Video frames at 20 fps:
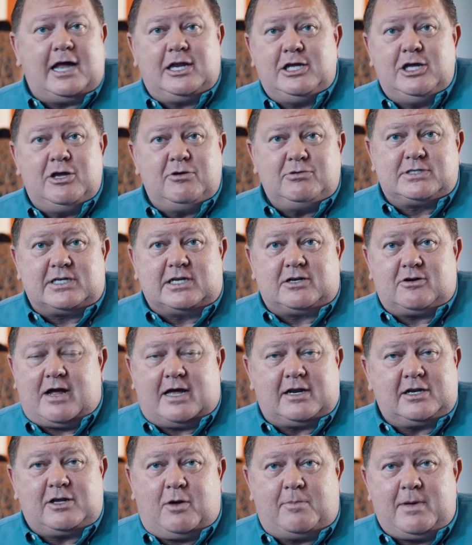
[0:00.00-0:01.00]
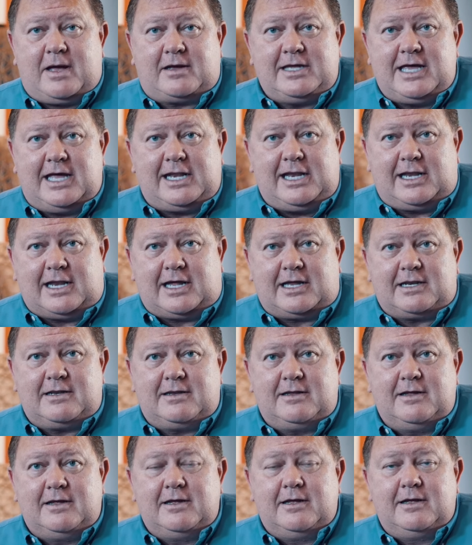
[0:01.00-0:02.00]
how to use it or how to go about getting it.
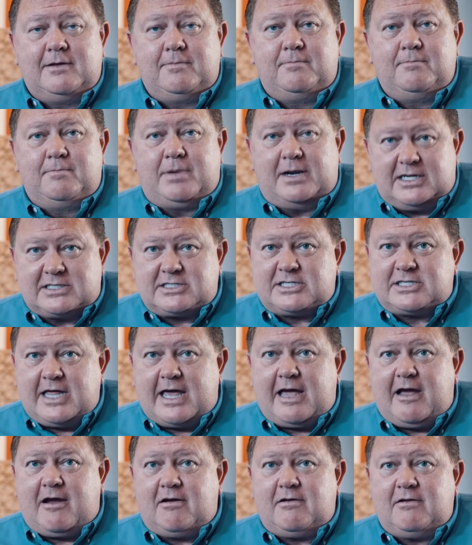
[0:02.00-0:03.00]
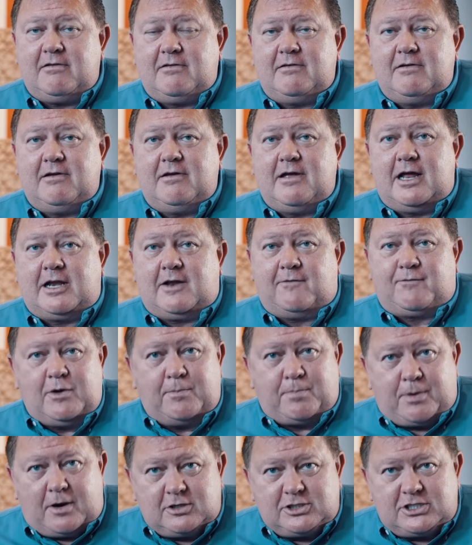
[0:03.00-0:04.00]
But it's there, and if
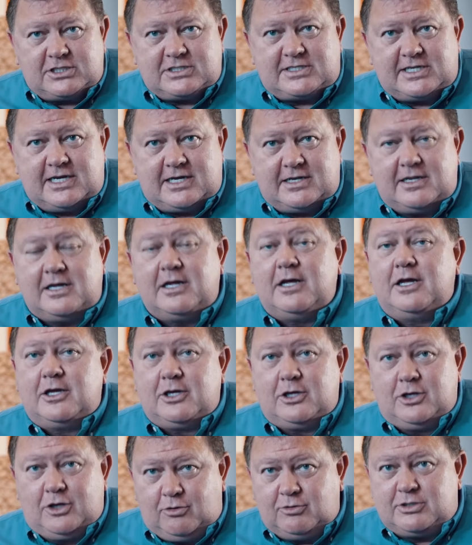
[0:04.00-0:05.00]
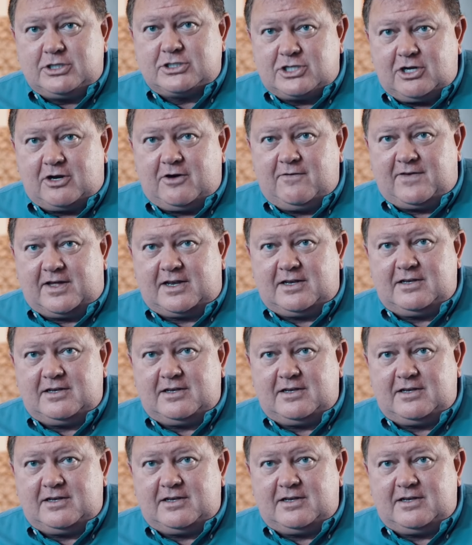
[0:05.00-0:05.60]
you purchased it, you deserve